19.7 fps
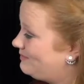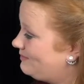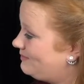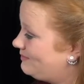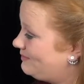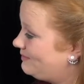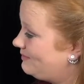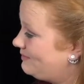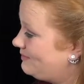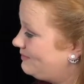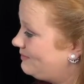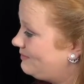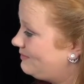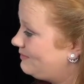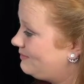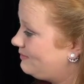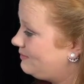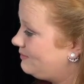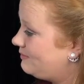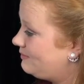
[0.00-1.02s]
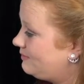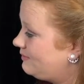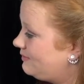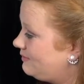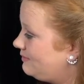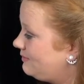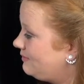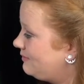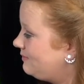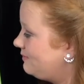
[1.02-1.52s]

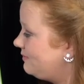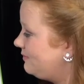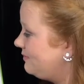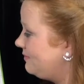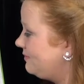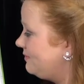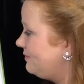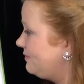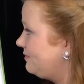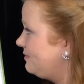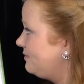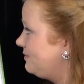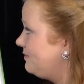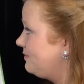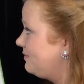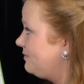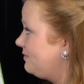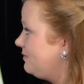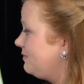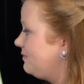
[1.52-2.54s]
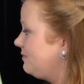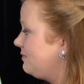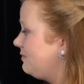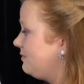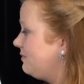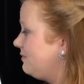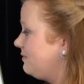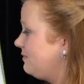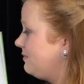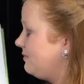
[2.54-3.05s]

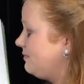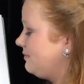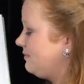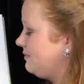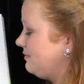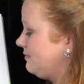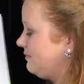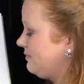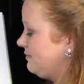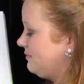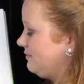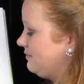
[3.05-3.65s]
Nothing is said.